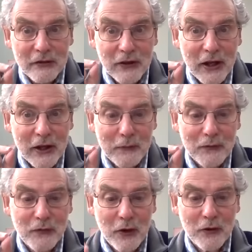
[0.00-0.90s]

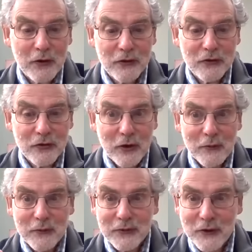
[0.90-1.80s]
Jacob's focus
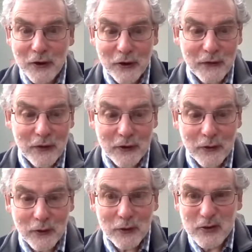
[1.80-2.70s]
was not on the
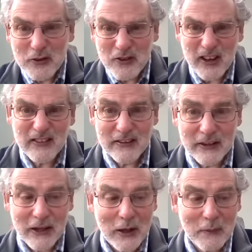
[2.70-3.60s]
Lord,
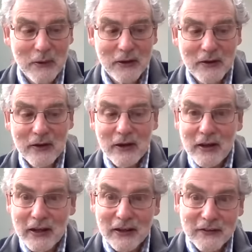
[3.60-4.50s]
trusting him and
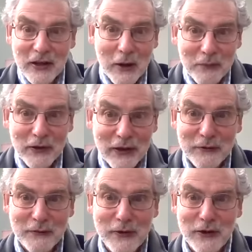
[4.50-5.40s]
accepting
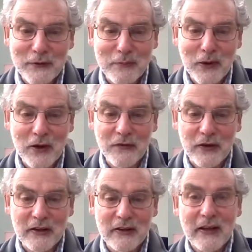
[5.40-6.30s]
his will as
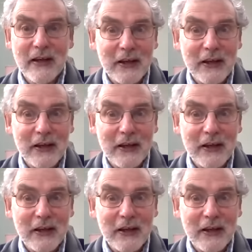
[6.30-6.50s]
perfect.